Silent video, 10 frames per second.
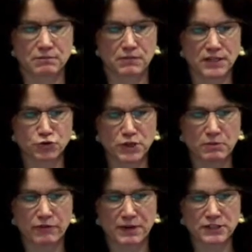My dream
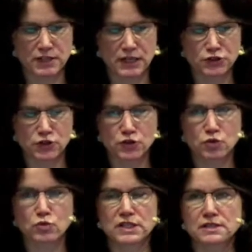of multicultural
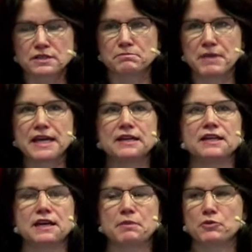school is
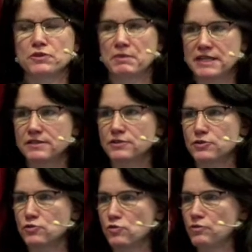mainly about the basic
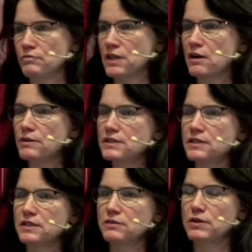school.
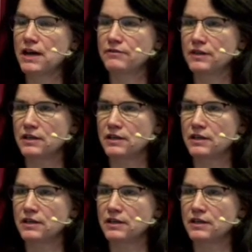Currently, we have